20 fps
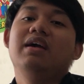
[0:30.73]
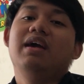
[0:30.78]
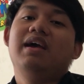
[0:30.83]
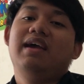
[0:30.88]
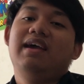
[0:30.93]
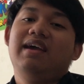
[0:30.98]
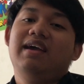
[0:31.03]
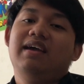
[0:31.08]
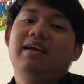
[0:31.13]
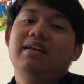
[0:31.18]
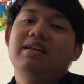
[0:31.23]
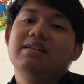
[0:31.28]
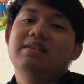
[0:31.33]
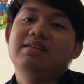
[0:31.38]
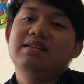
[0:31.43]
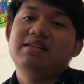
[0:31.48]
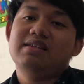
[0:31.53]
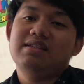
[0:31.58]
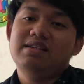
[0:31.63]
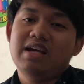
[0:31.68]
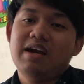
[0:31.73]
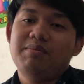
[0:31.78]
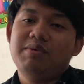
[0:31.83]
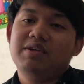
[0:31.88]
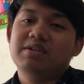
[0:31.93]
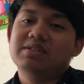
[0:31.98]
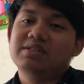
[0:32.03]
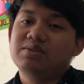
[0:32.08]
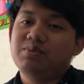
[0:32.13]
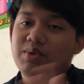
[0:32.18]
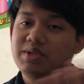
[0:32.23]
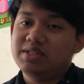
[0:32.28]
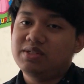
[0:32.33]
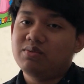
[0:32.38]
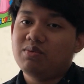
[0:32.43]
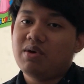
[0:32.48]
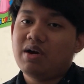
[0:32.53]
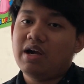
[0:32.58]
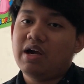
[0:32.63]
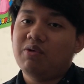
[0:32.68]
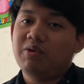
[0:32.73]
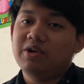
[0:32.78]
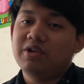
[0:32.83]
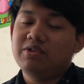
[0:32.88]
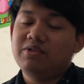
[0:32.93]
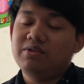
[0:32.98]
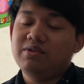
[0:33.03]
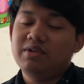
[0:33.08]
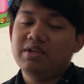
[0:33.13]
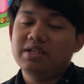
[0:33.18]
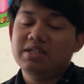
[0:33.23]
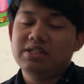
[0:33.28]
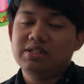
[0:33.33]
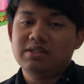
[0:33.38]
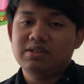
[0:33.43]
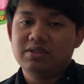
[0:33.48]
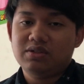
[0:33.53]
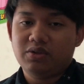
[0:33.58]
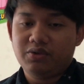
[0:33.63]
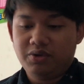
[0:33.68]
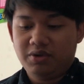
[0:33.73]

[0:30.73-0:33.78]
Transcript: And yeah, because the reason why I want to do this